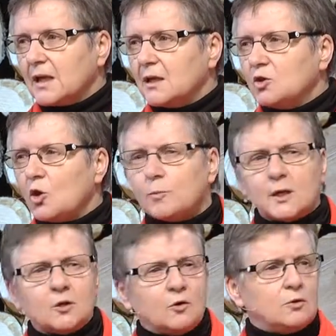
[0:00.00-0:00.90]
and
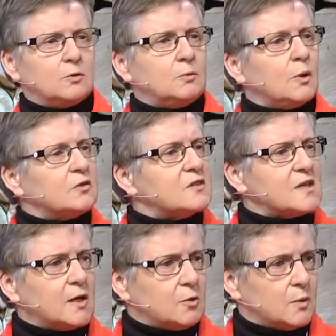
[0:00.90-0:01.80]
nobody knew what to
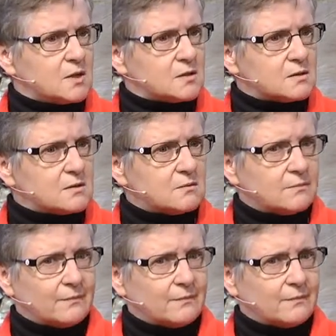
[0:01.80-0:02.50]
say to us.